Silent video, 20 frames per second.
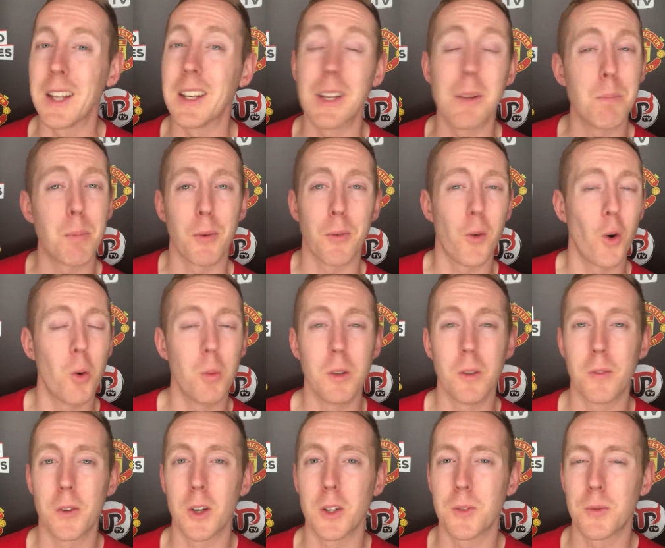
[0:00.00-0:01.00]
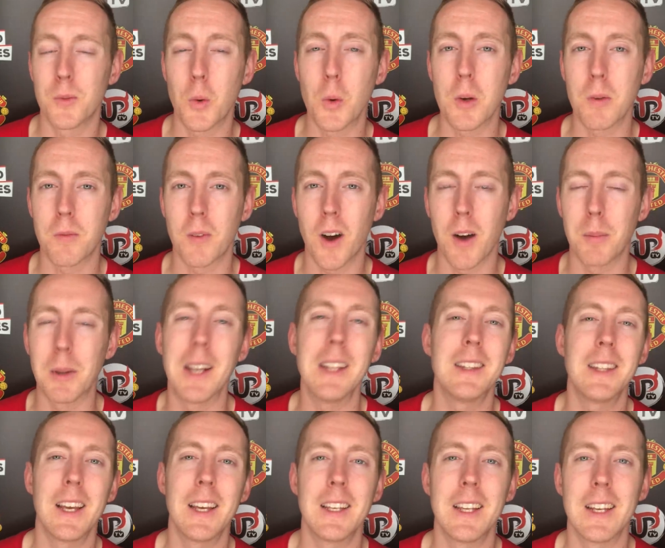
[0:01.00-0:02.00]
They didn't perform in the first 45, but they
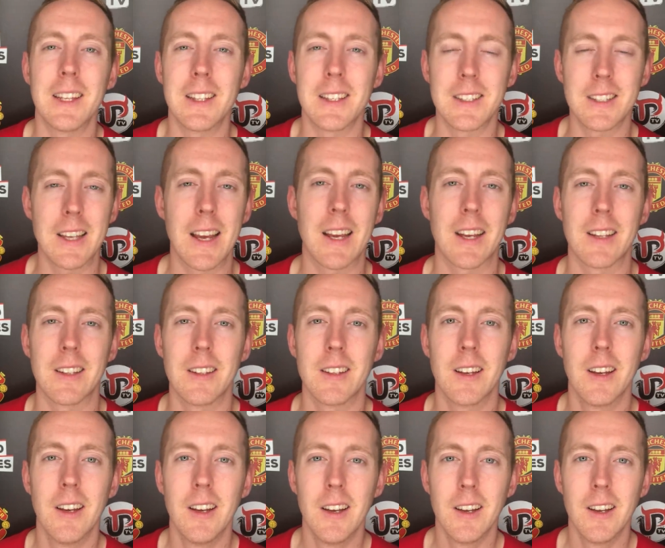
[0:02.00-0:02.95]
did in the second.